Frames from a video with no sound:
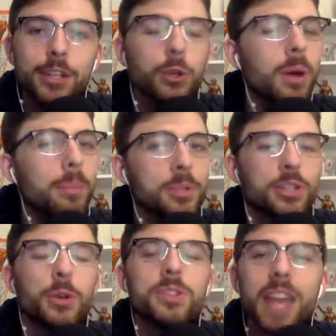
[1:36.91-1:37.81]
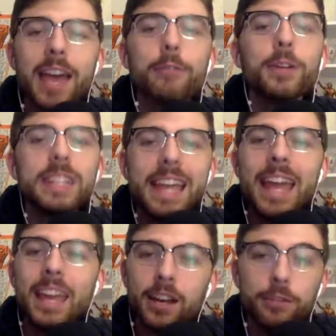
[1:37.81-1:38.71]
new episodes every
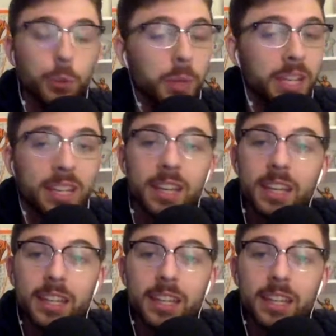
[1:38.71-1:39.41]
day of the week.